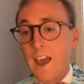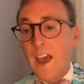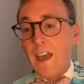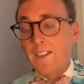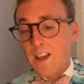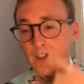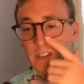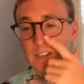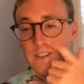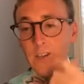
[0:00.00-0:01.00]
has actually
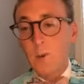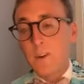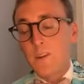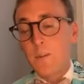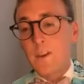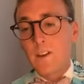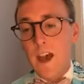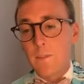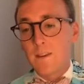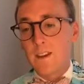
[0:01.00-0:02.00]
continued to be
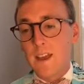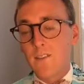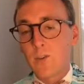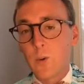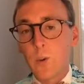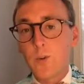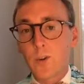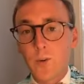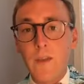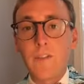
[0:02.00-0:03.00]
adopted at schools
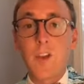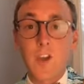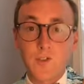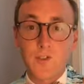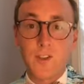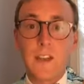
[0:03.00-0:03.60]
around the country